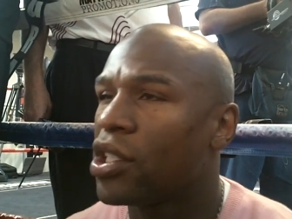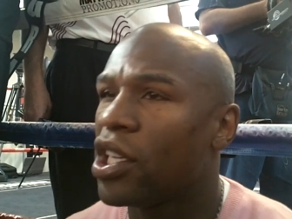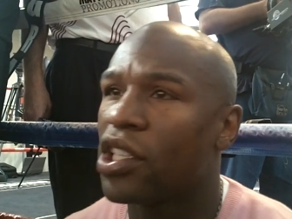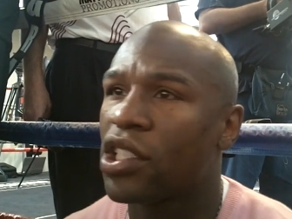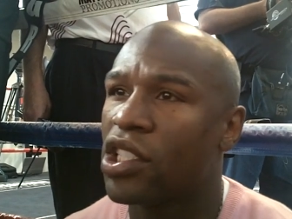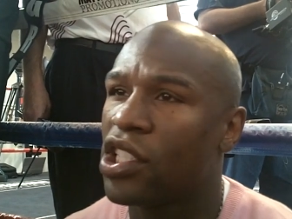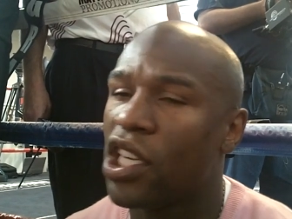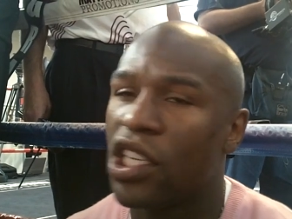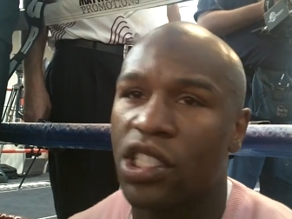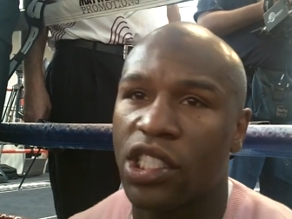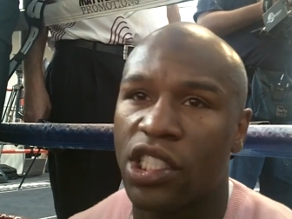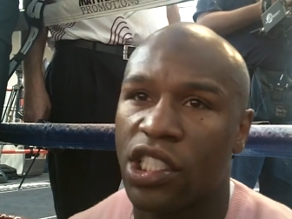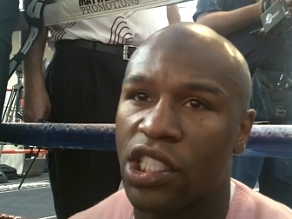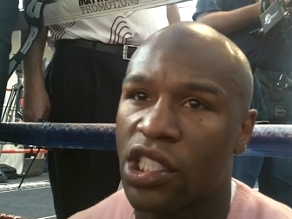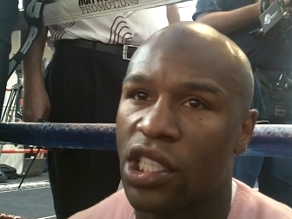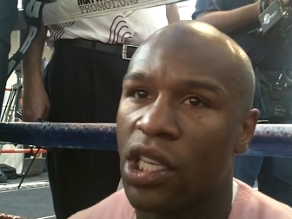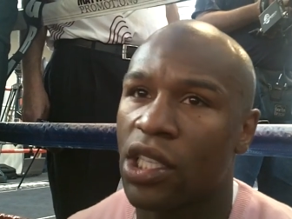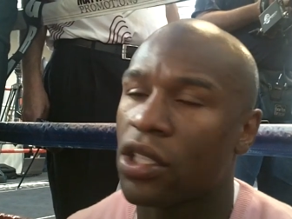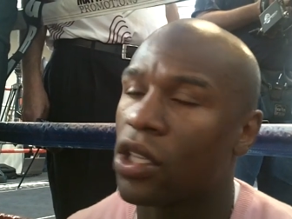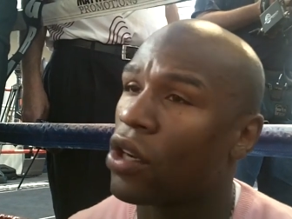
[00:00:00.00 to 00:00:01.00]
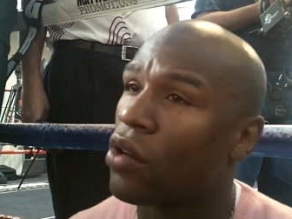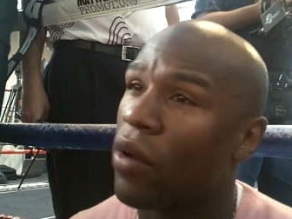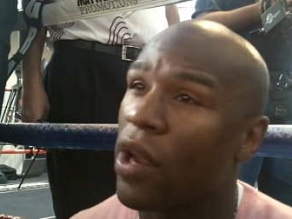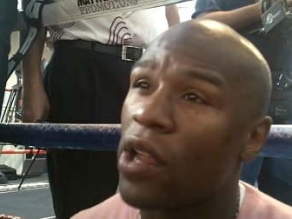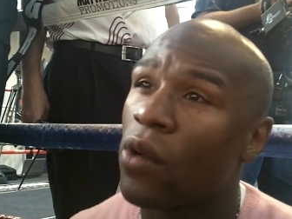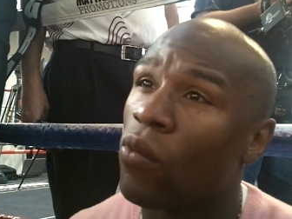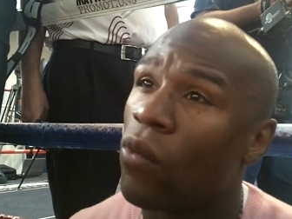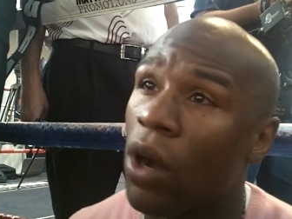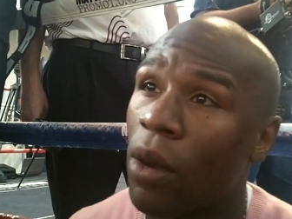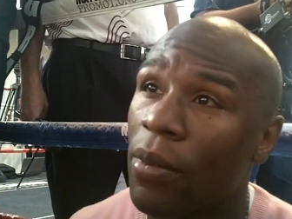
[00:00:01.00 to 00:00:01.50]
She's a
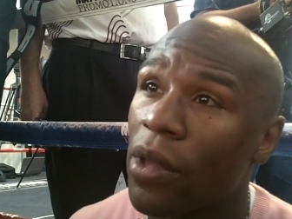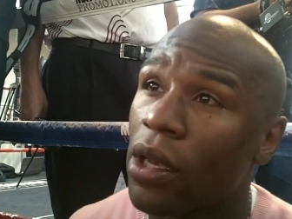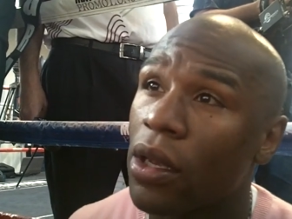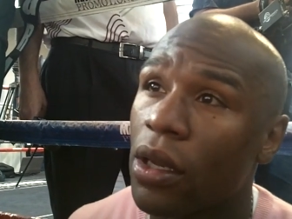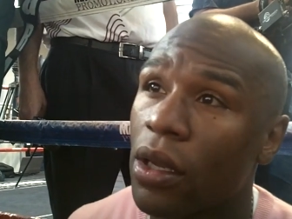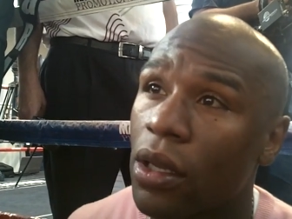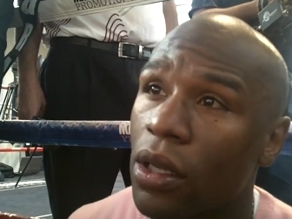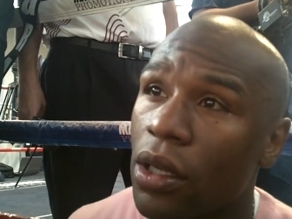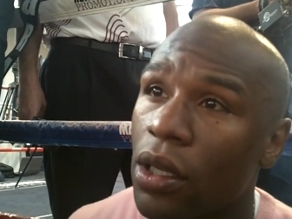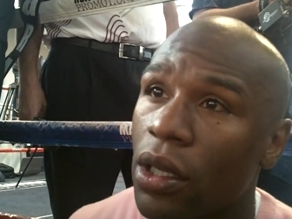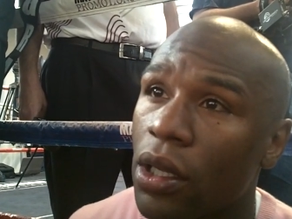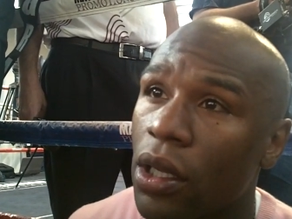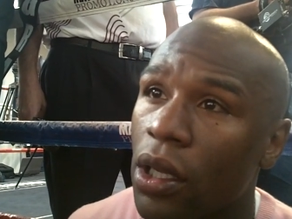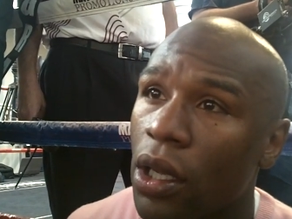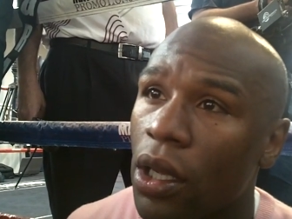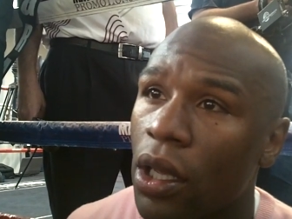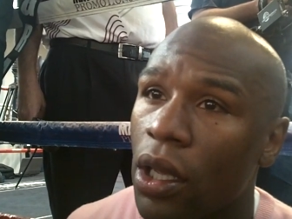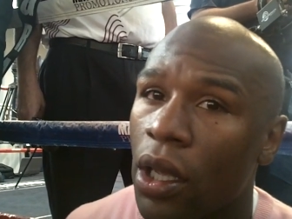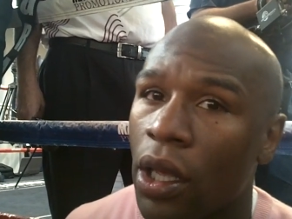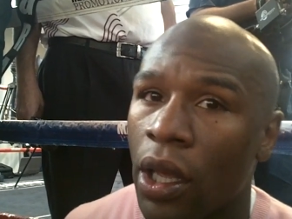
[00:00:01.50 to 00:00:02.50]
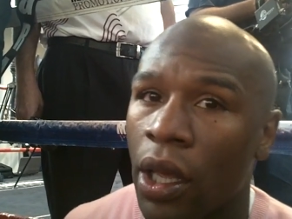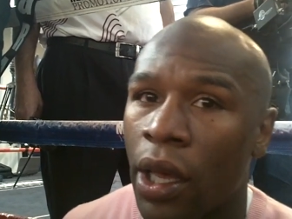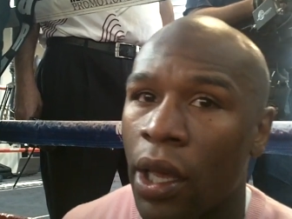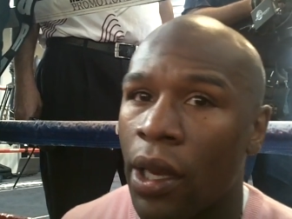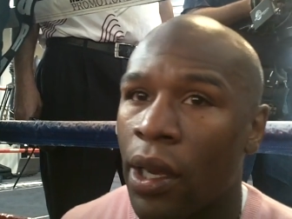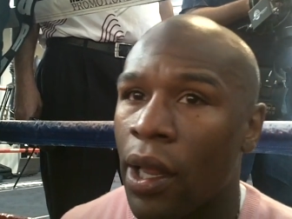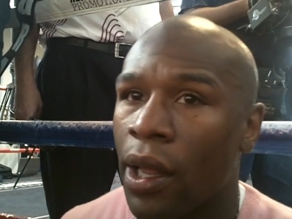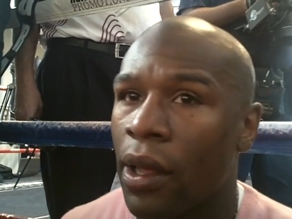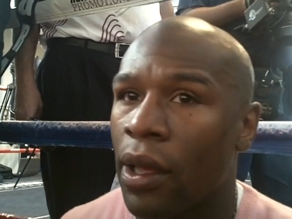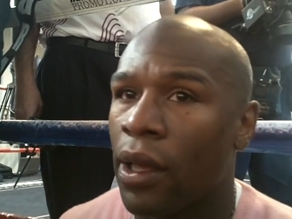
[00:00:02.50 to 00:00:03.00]
great woman,
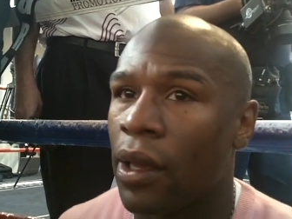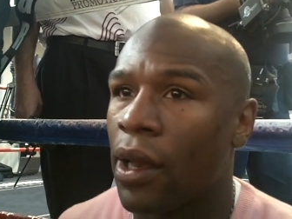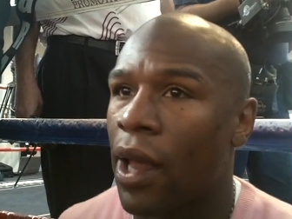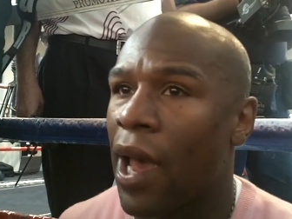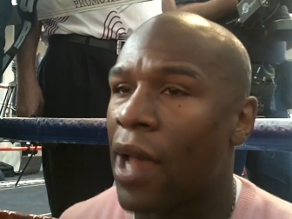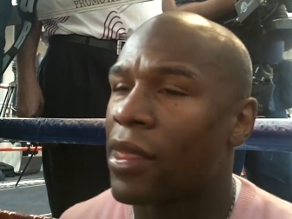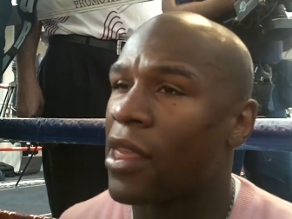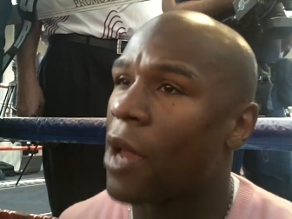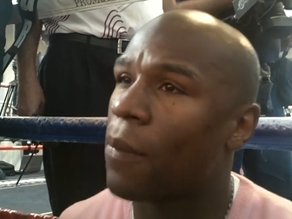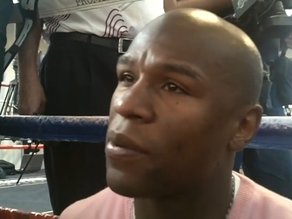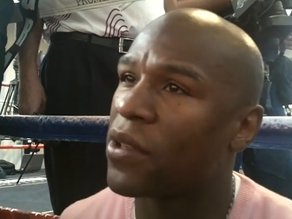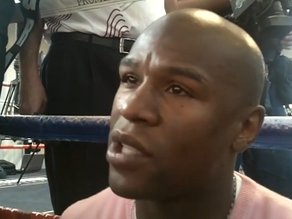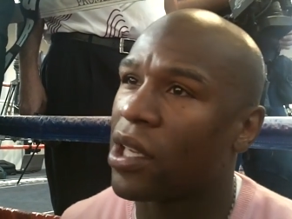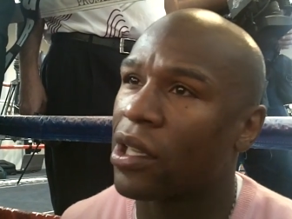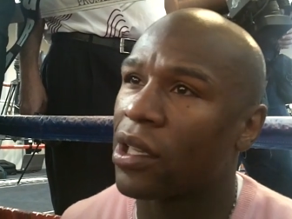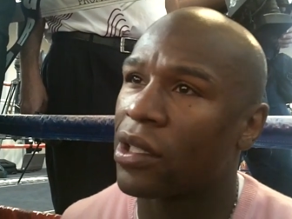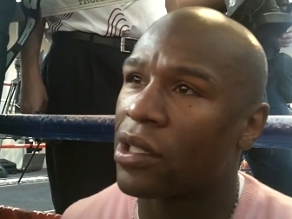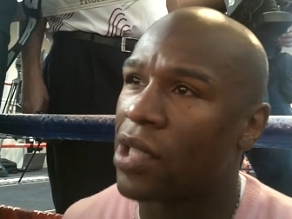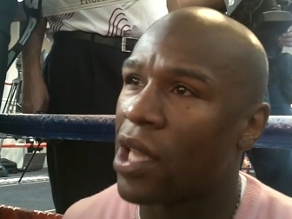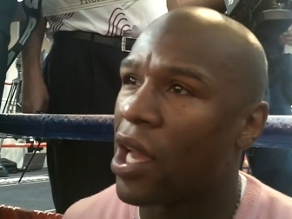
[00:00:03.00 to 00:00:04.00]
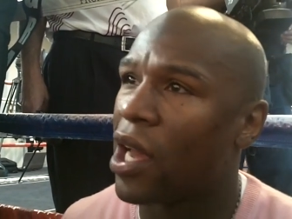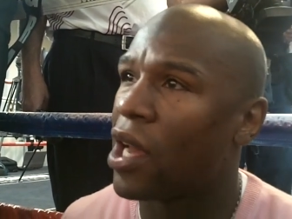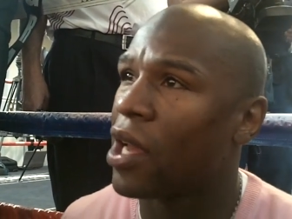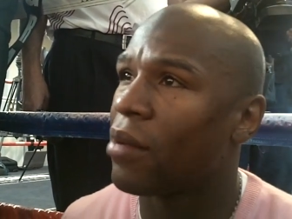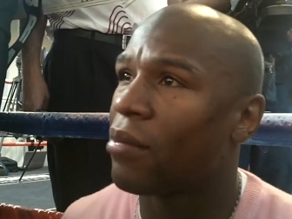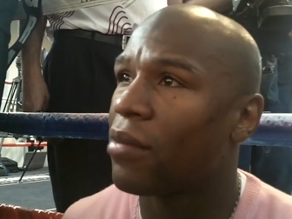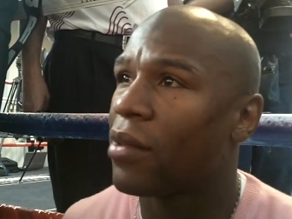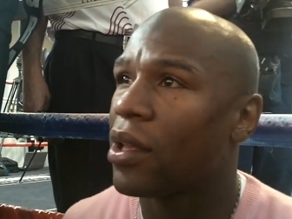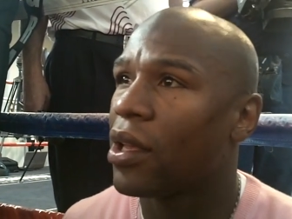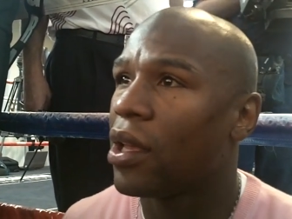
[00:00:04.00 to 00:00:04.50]
and at that particular
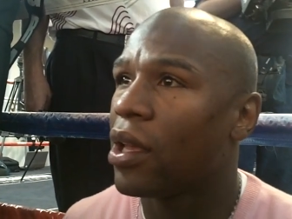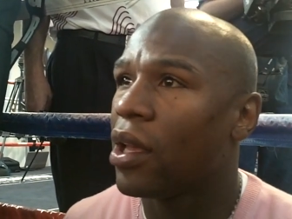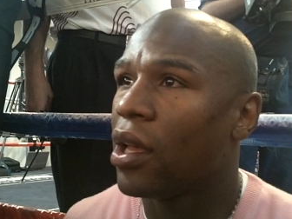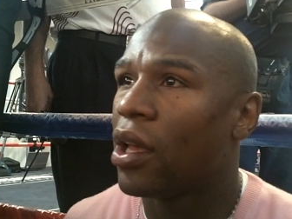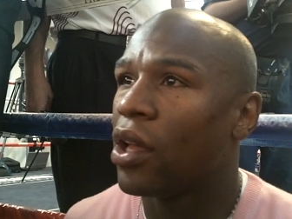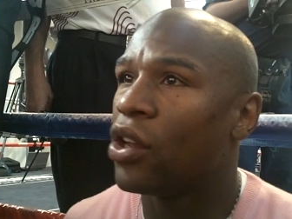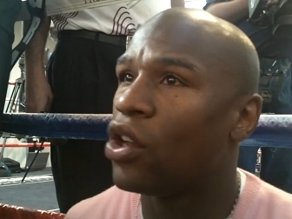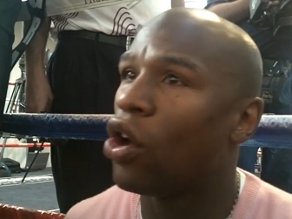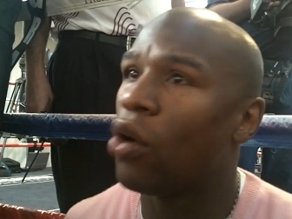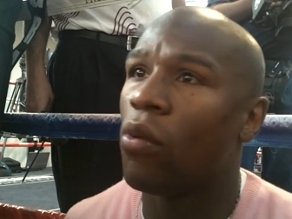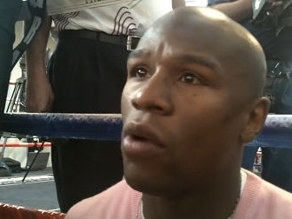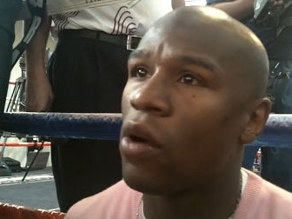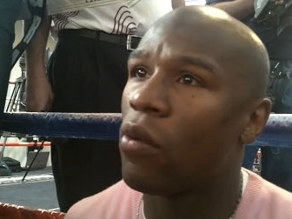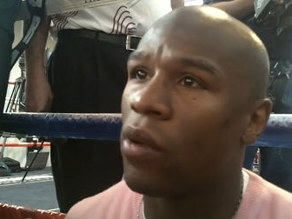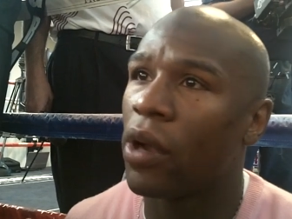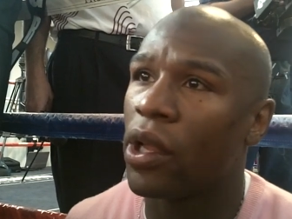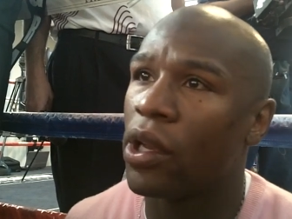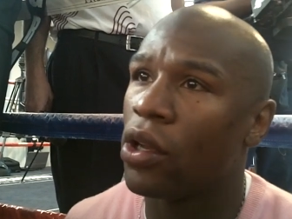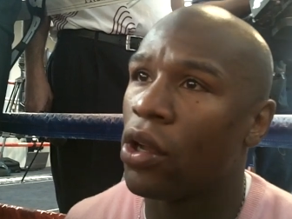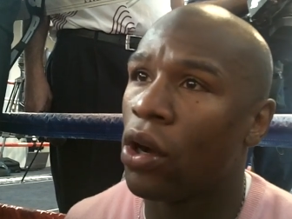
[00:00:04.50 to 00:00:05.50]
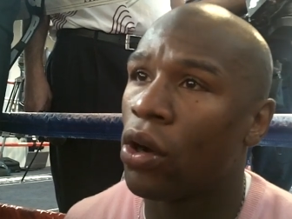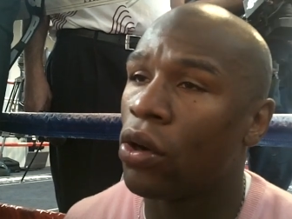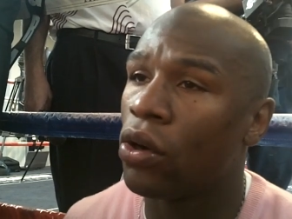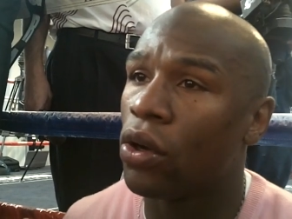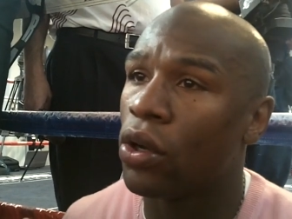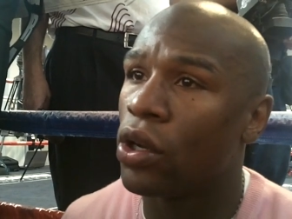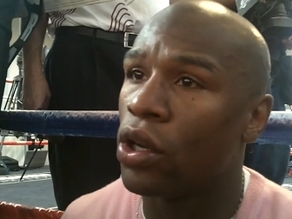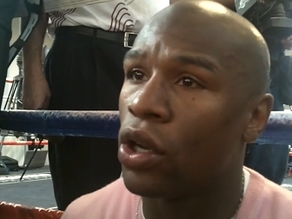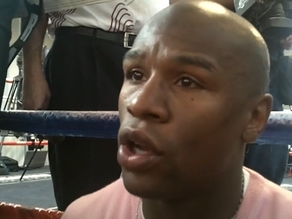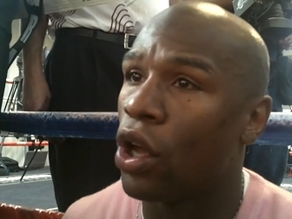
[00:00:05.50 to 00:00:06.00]
time, no one really know
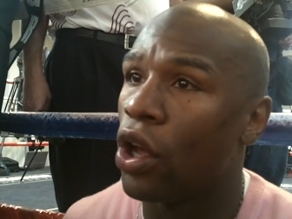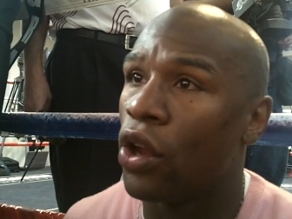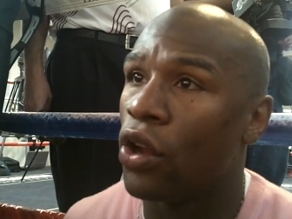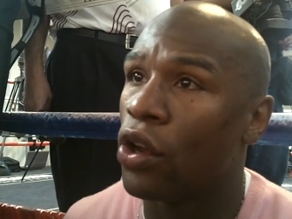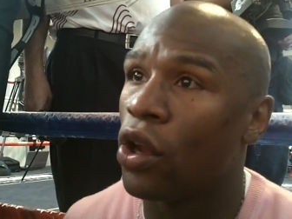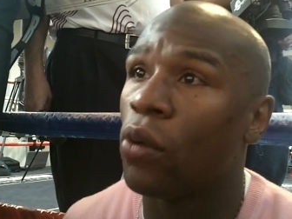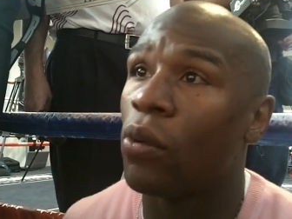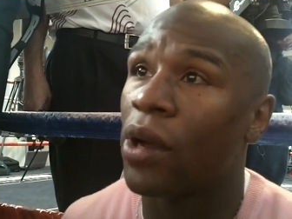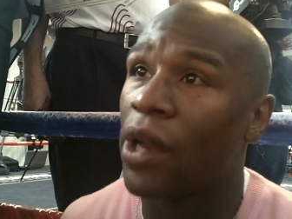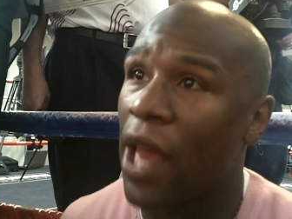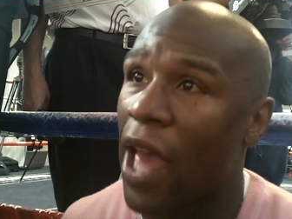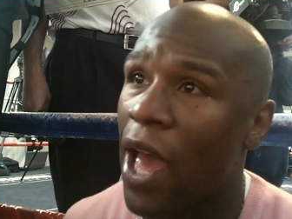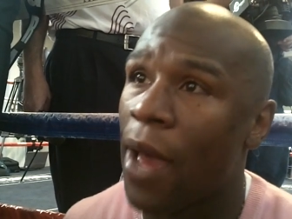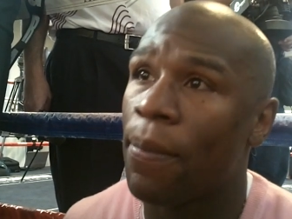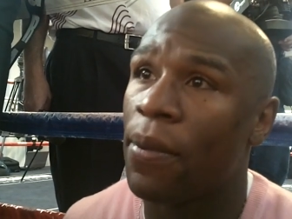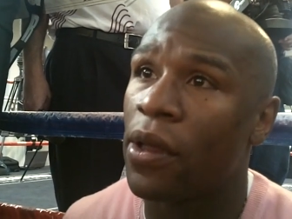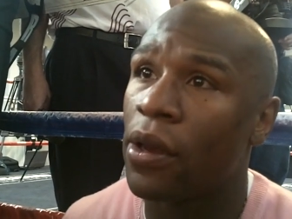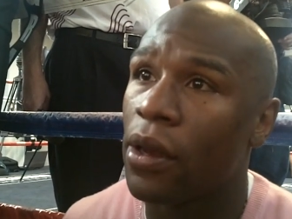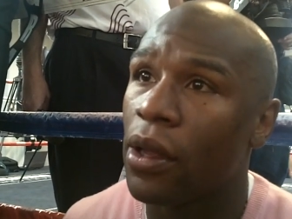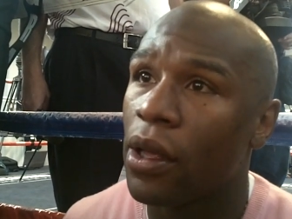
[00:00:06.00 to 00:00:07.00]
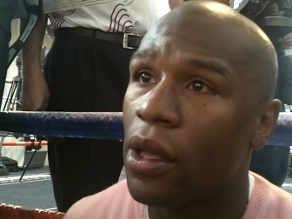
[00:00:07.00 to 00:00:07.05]
what happened.